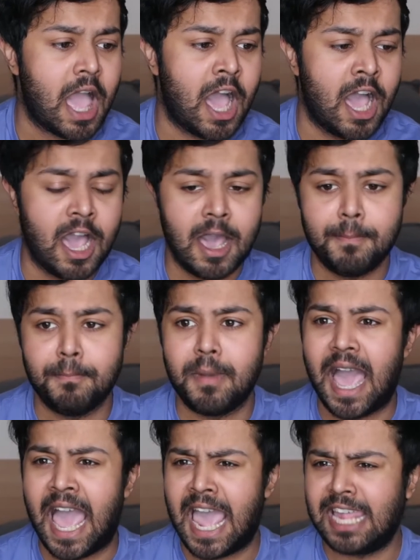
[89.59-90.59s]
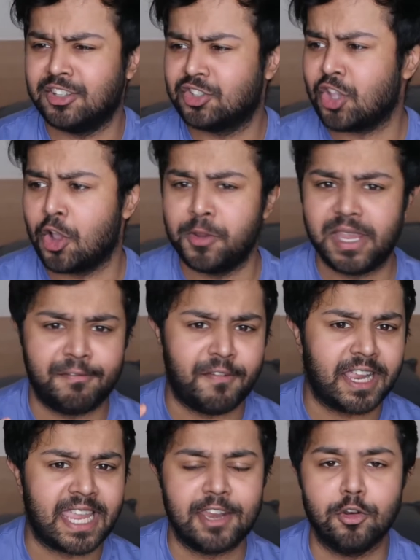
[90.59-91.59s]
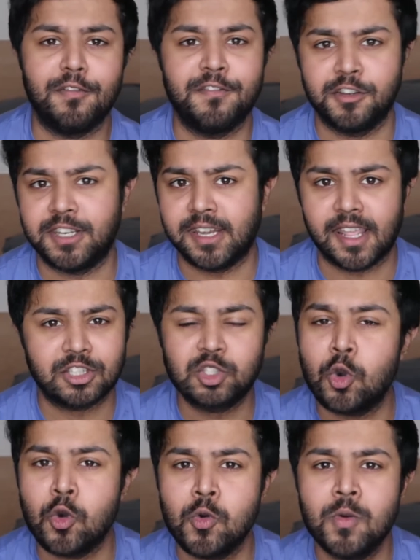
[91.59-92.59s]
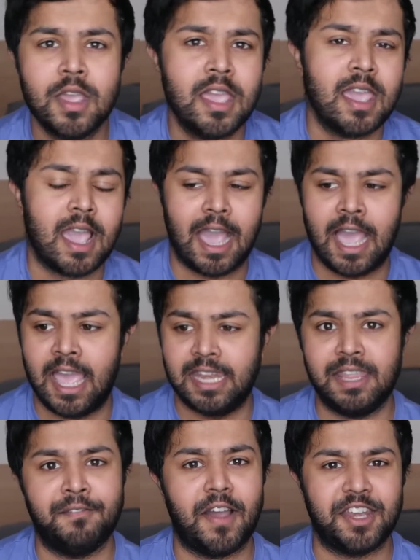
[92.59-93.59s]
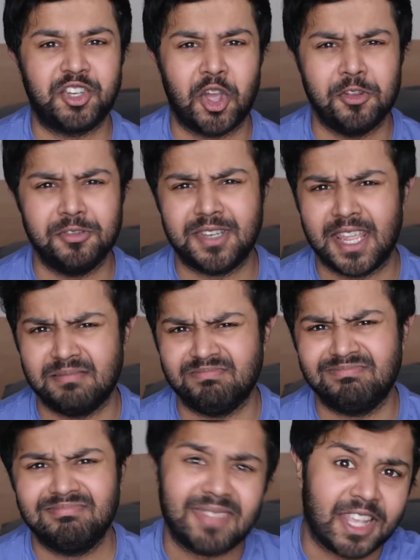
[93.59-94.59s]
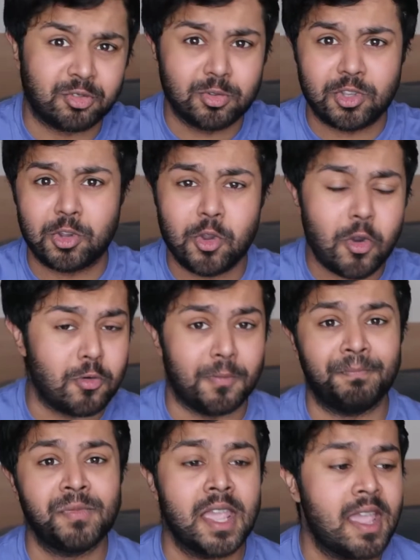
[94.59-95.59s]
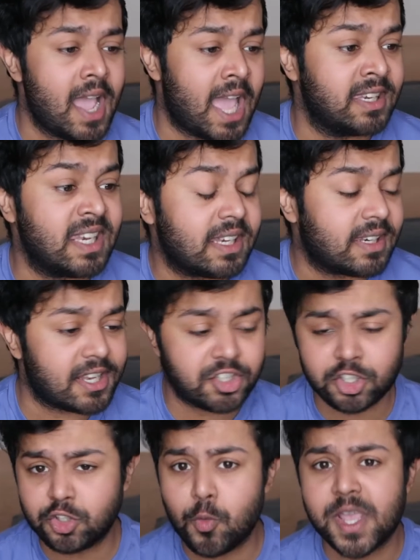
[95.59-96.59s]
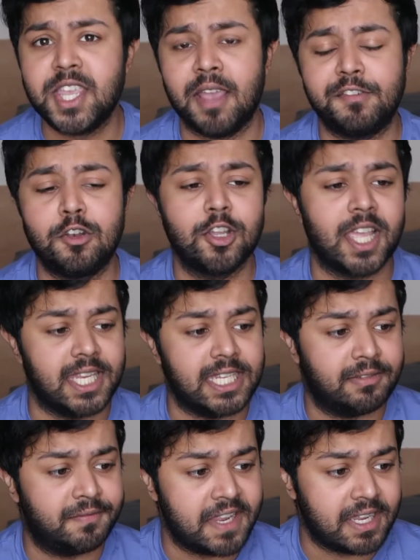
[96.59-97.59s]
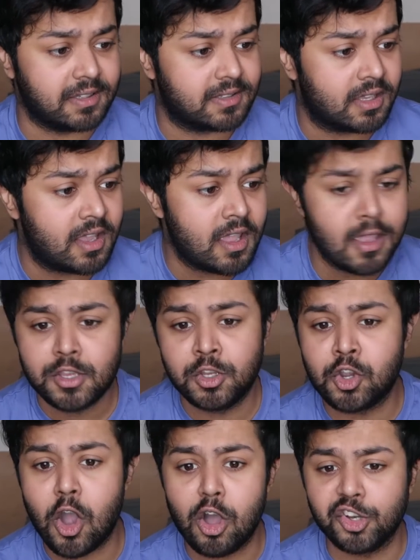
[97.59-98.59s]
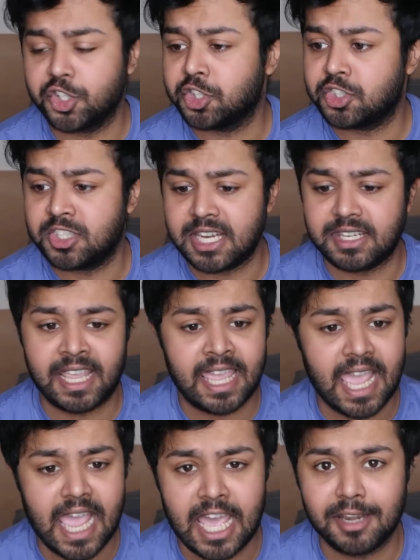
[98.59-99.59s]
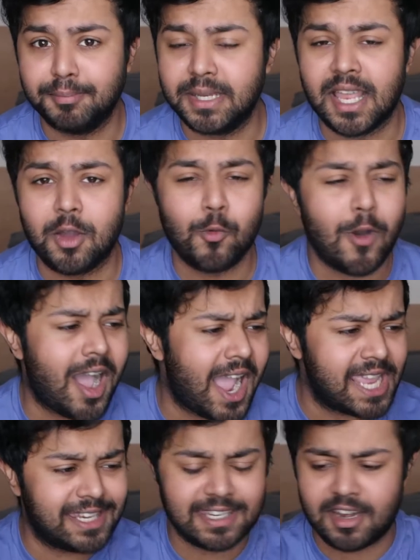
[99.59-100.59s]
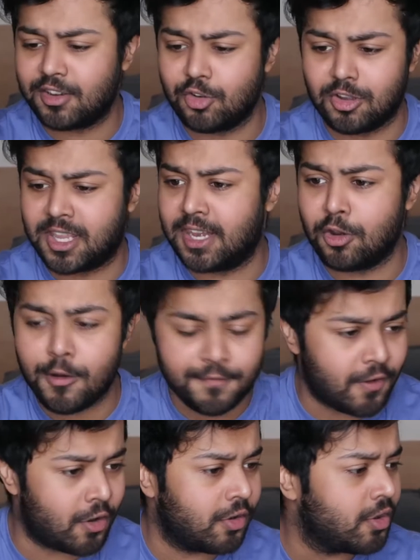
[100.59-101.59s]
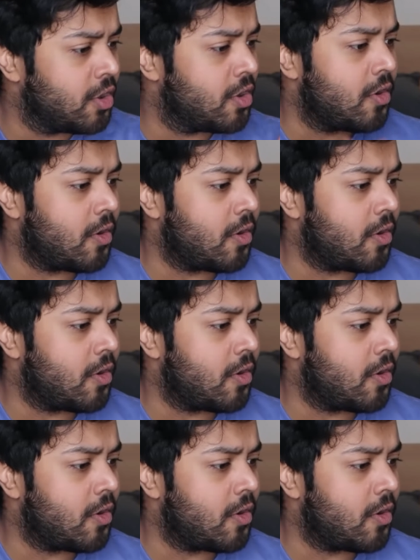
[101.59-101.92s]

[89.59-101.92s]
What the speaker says: And so if I get an offer, then that's cool. And if I don't, then that's also cool. And that's just the way you have to look at these things. You can't just sit there and be like, why did I not get an offer?